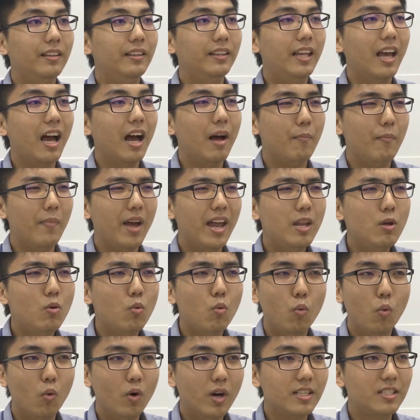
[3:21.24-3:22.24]
There are many
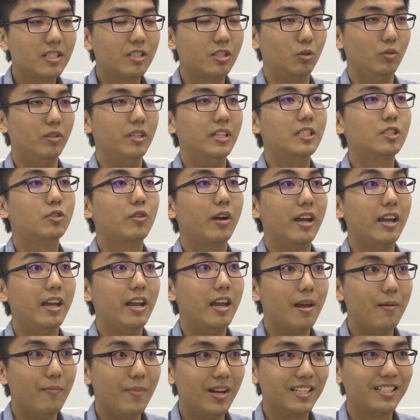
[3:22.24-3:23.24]
words to describe
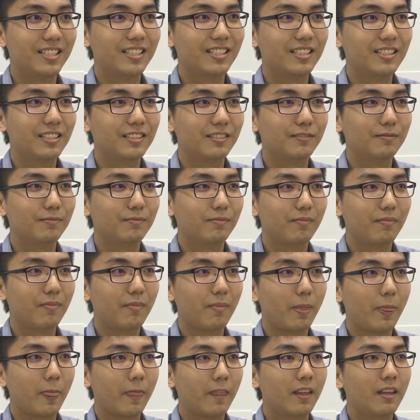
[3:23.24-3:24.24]
AMS,
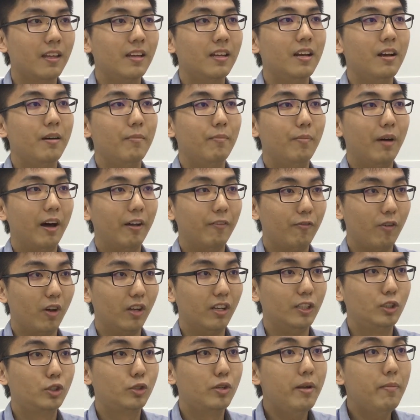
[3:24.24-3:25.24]
but for
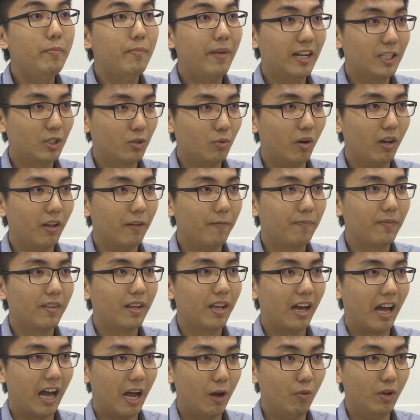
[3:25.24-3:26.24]
the three best words,
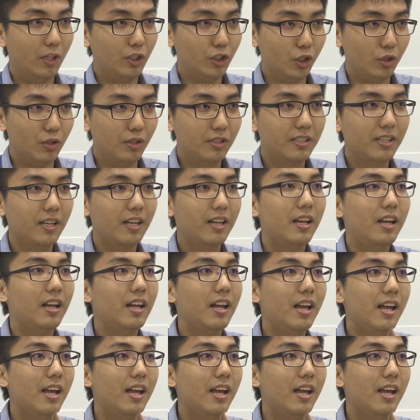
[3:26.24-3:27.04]
I will choose